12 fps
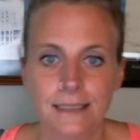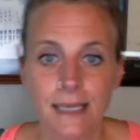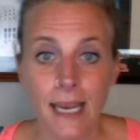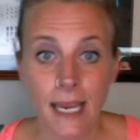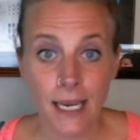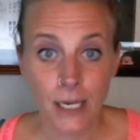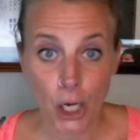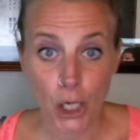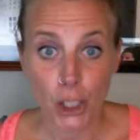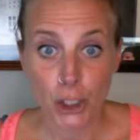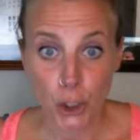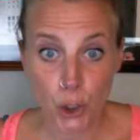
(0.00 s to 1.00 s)
and
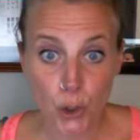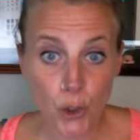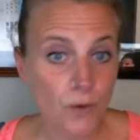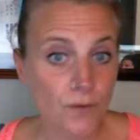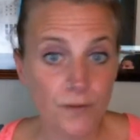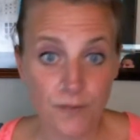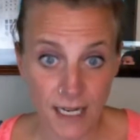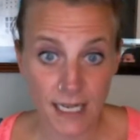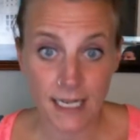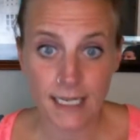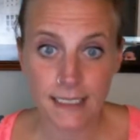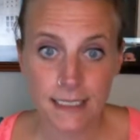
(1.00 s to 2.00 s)
you don't
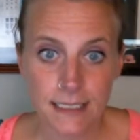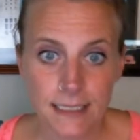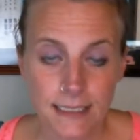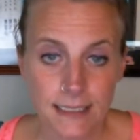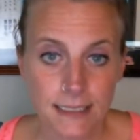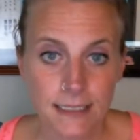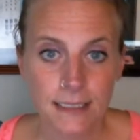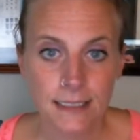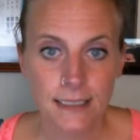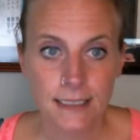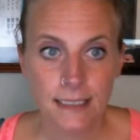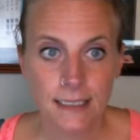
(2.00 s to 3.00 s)
find
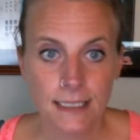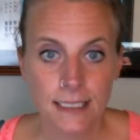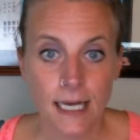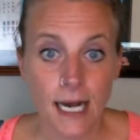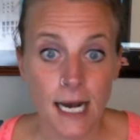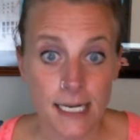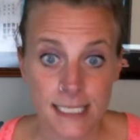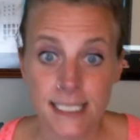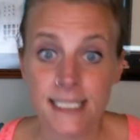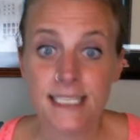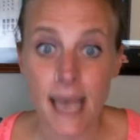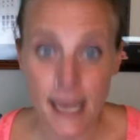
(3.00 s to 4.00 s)
a
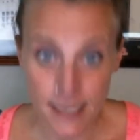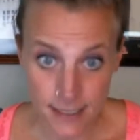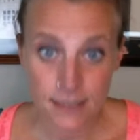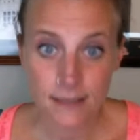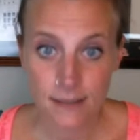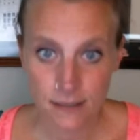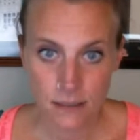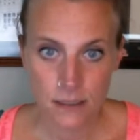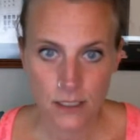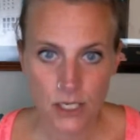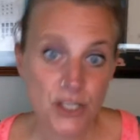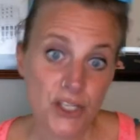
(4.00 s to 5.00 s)
set
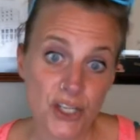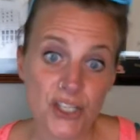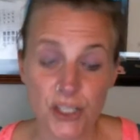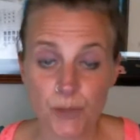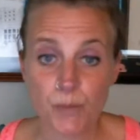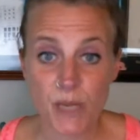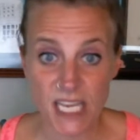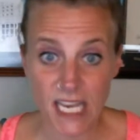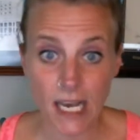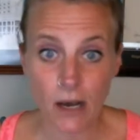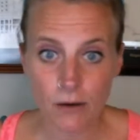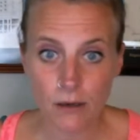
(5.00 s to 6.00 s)
to speak
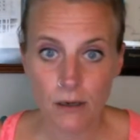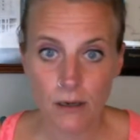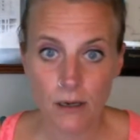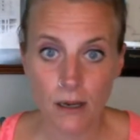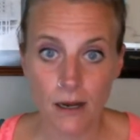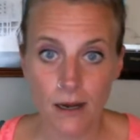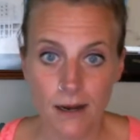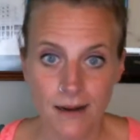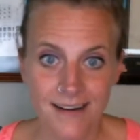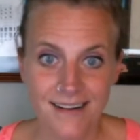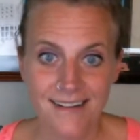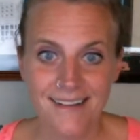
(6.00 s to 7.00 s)
out
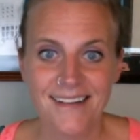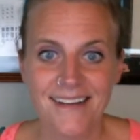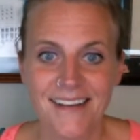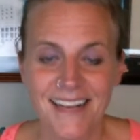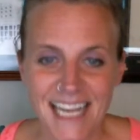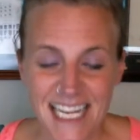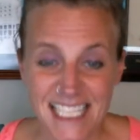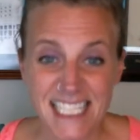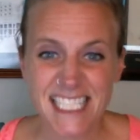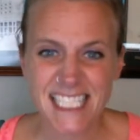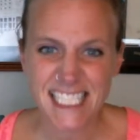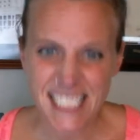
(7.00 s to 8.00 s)
and
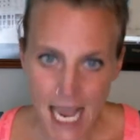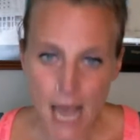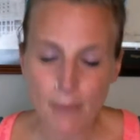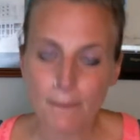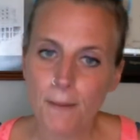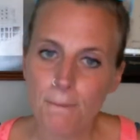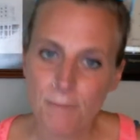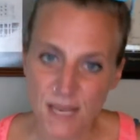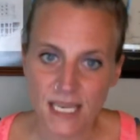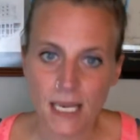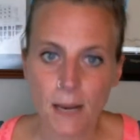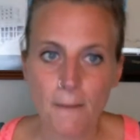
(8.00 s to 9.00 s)
stop
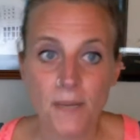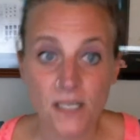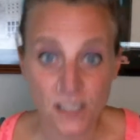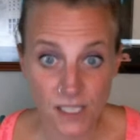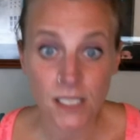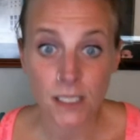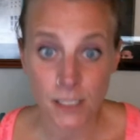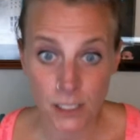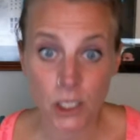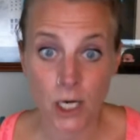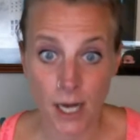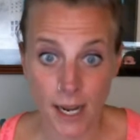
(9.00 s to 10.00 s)
being politically
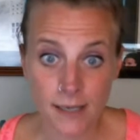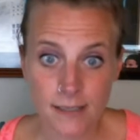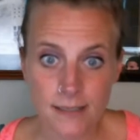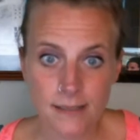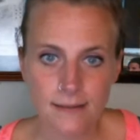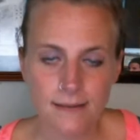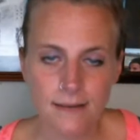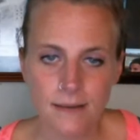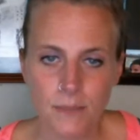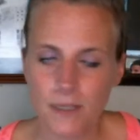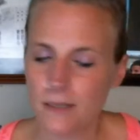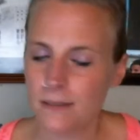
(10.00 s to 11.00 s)
correct,
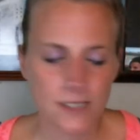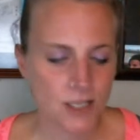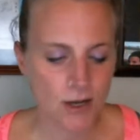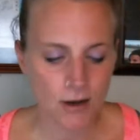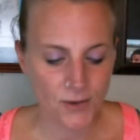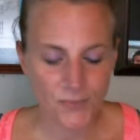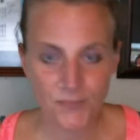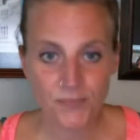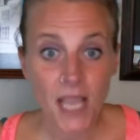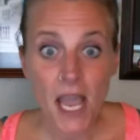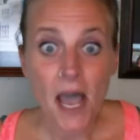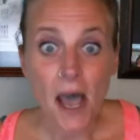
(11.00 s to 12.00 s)
because y'all,
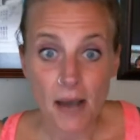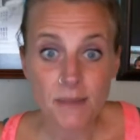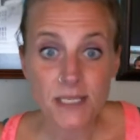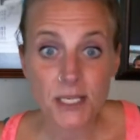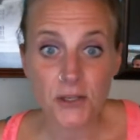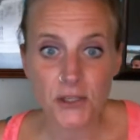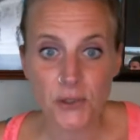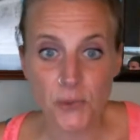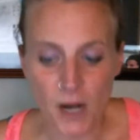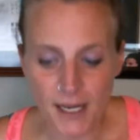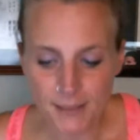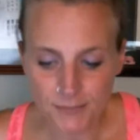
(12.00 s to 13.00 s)
I'm telling you
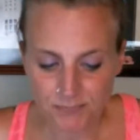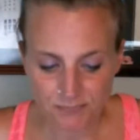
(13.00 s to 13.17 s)
what,